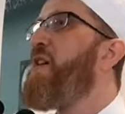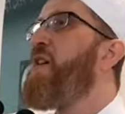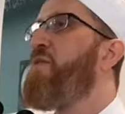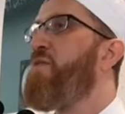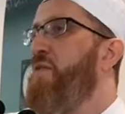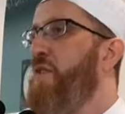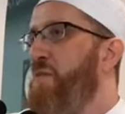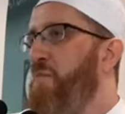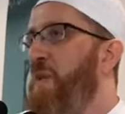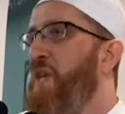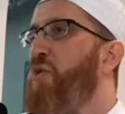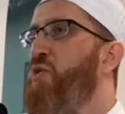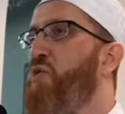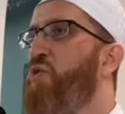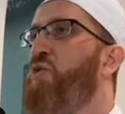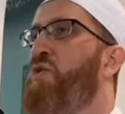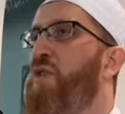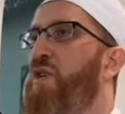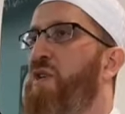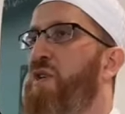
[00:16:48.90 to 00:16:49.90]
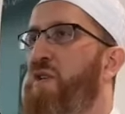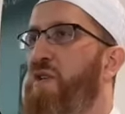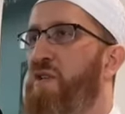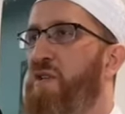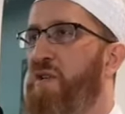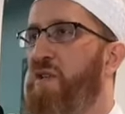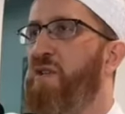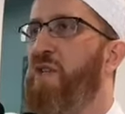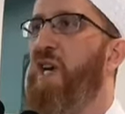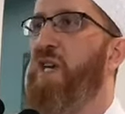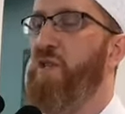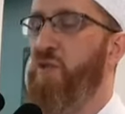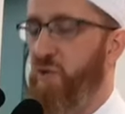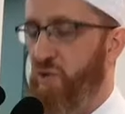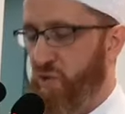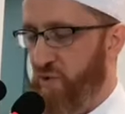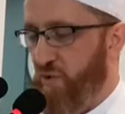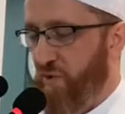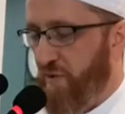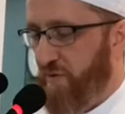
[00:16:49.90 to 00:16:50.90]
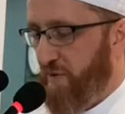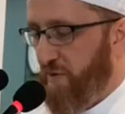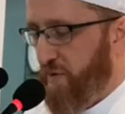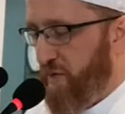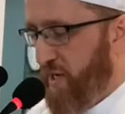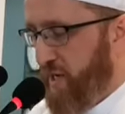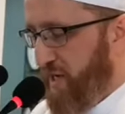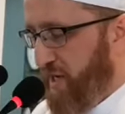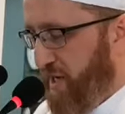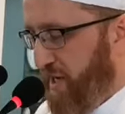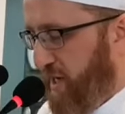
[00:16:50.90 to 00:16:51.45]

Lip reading: and then make sure that you're truthful